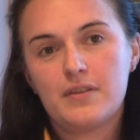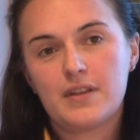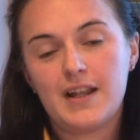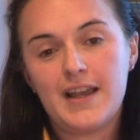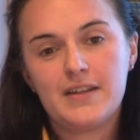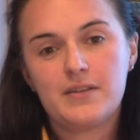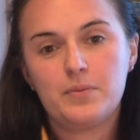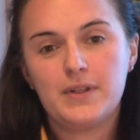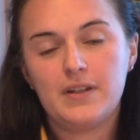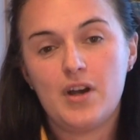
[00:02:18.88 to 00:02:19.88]
the client
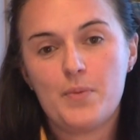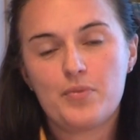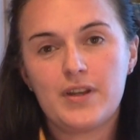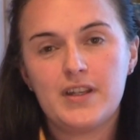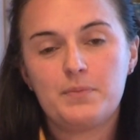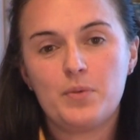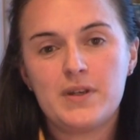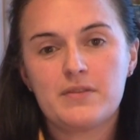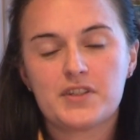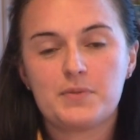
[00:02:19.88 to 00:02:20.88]
will operate it, but
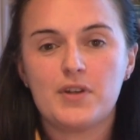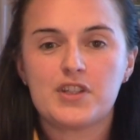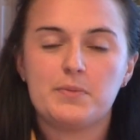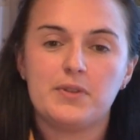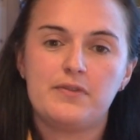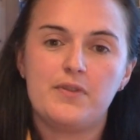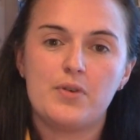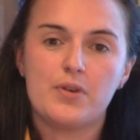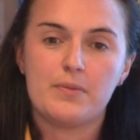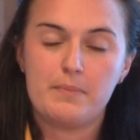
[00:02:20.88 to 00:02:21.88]
we are responsible
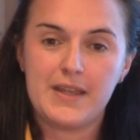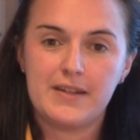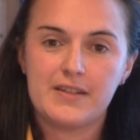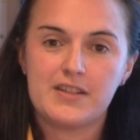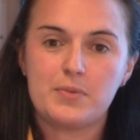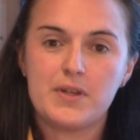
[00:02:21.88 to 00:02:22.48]
for maintenance.